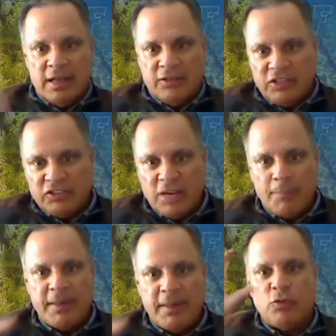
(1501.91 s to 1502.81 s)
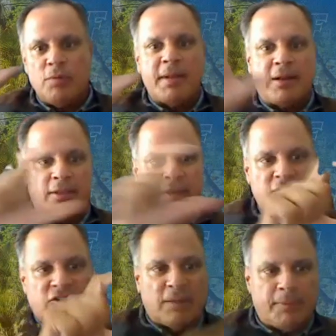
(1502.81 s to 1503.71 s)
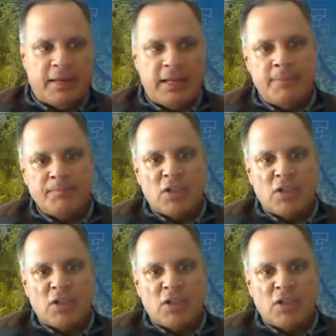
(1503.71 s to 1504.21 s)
Is this company doing better than this company?